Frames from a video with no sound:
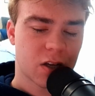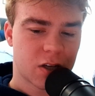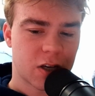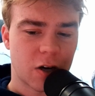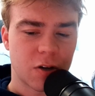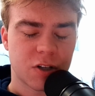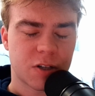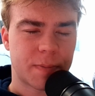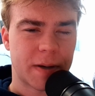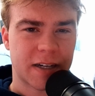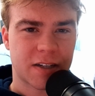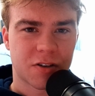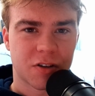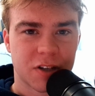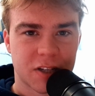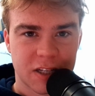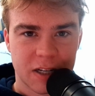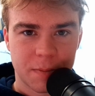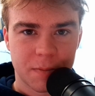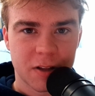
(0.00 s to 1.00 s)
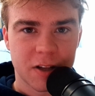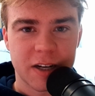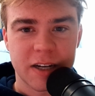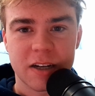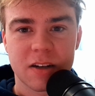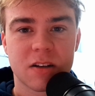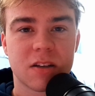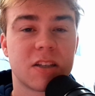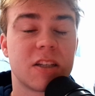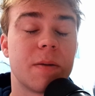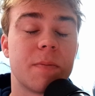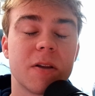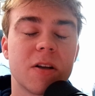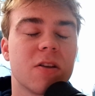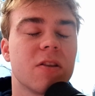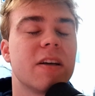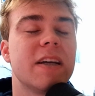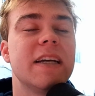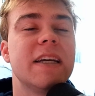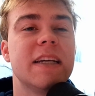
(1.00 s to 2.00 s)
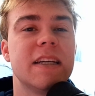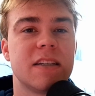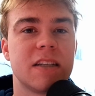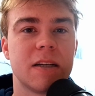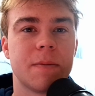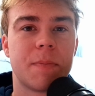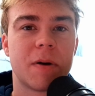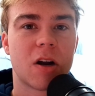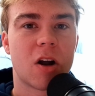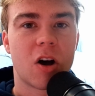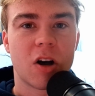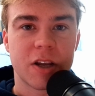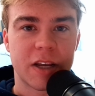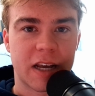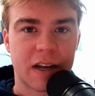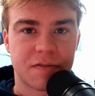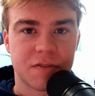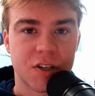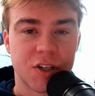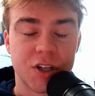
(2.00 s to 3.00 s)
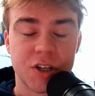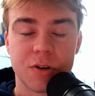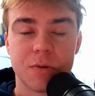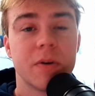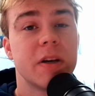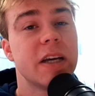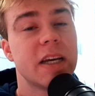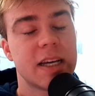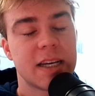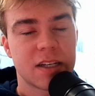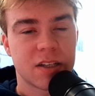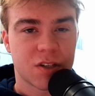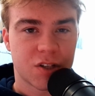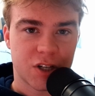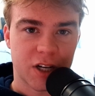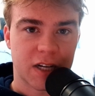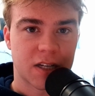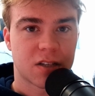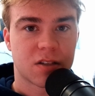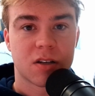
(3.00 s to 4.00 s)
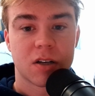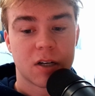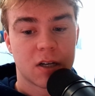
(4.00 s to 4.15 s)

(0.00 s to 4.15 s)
Ghost Spectre is similarly easy, but all you have to do is just